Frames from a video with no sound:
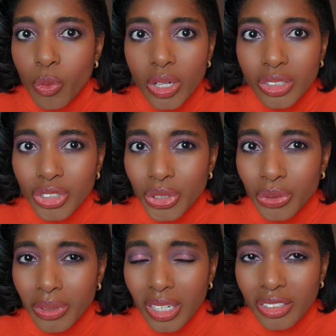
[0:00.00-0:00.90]
1 or
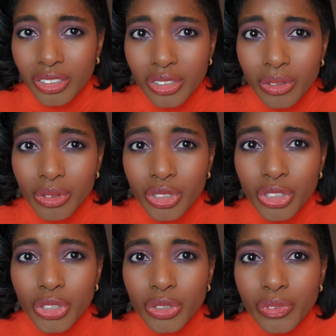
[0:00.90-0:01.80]
2 undertones to
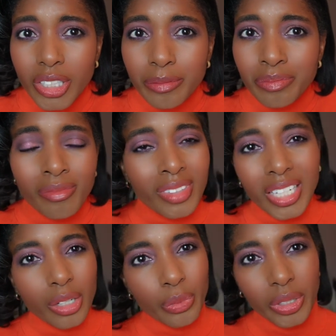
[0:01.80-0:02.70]
choose from.
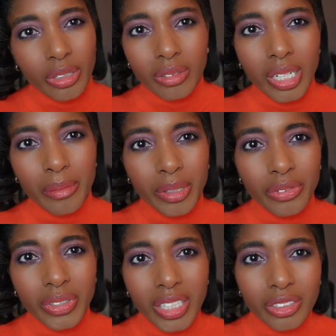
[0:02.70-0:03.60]
Like, we don't come in
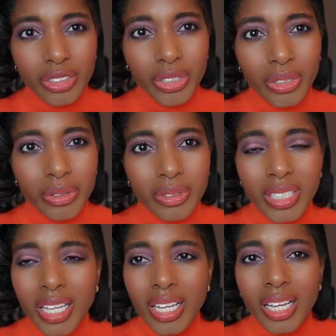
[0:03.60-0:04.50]
3 undertones.